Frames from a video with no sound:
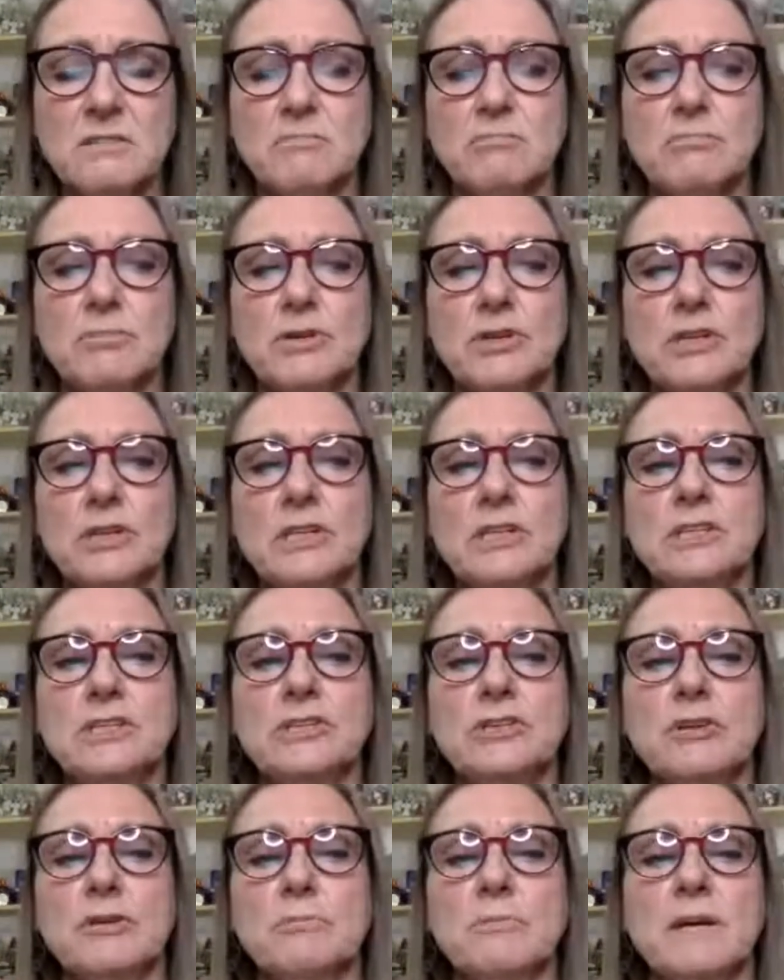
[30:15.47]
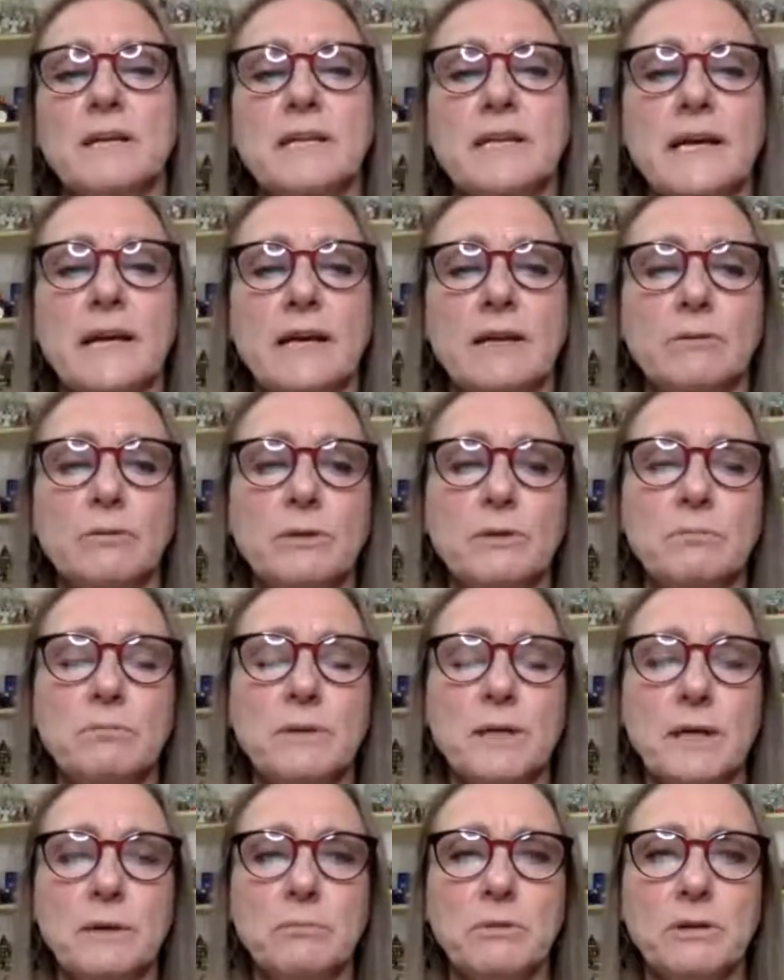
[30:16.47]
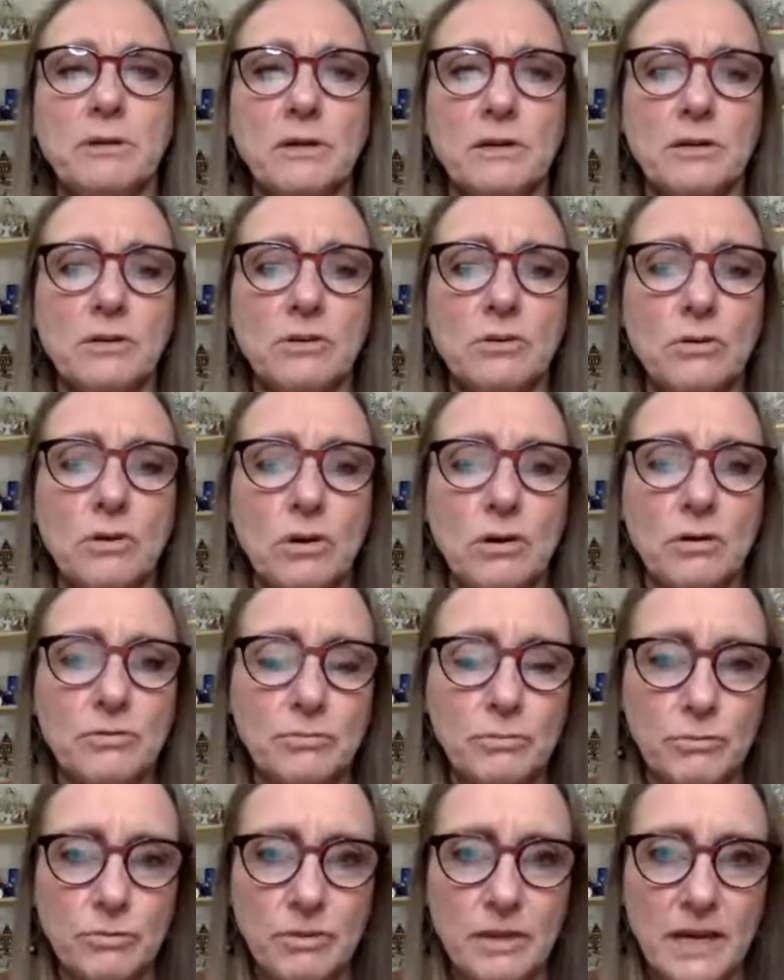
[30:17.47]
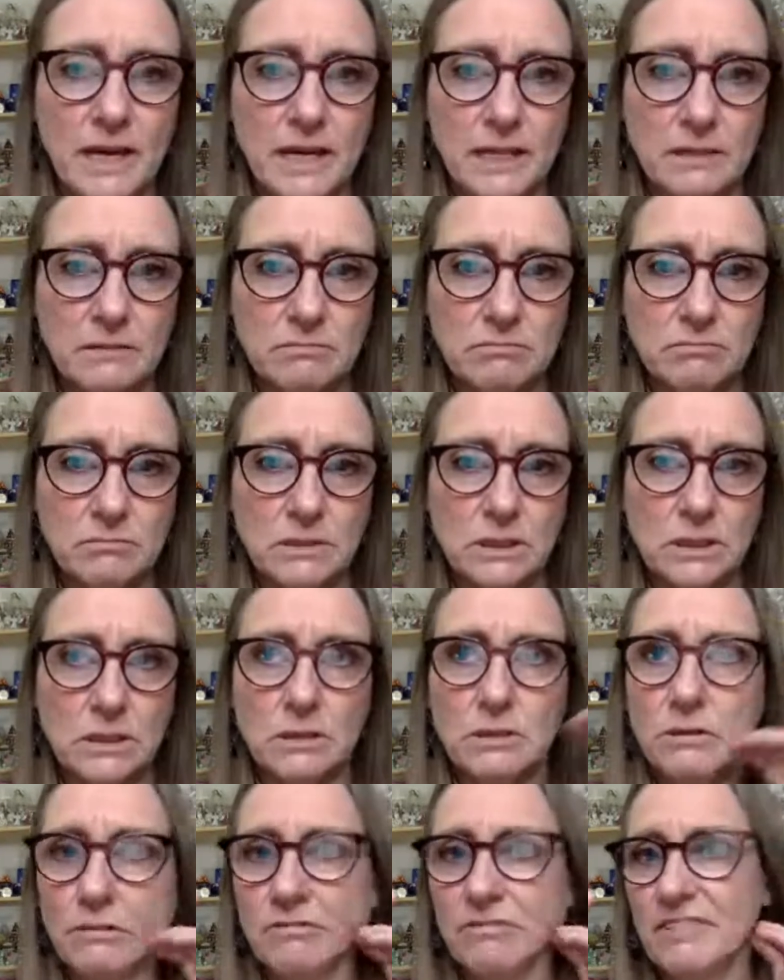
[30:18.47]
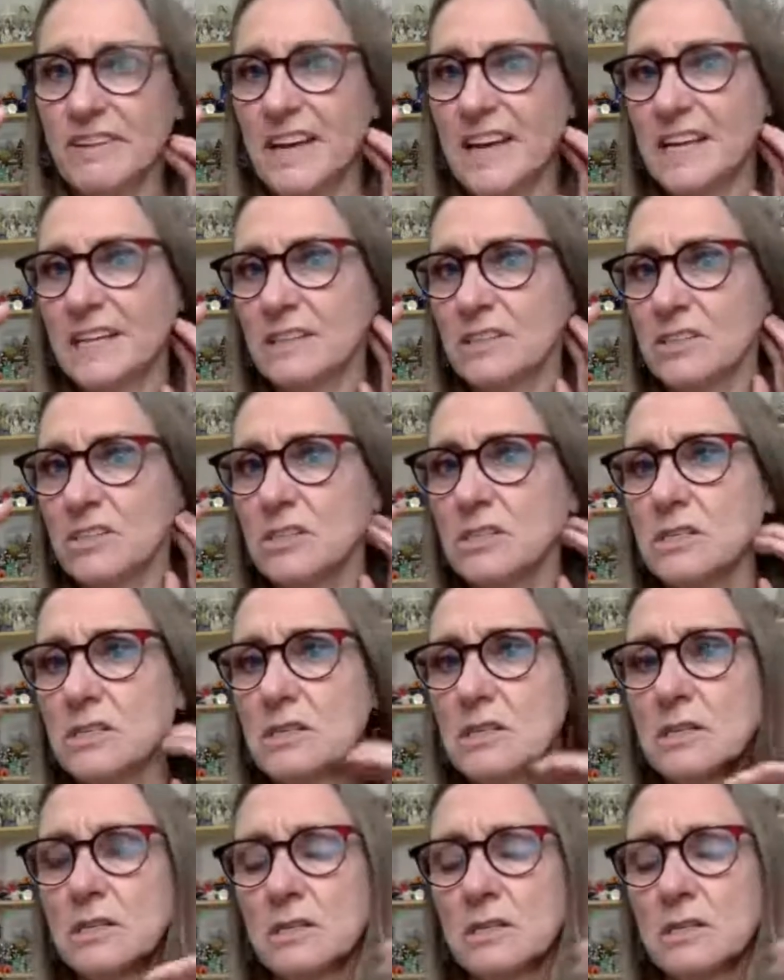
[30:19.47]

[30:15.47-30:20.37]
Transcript: pretty sure my dad wouldn't be able to crawl through that little vent.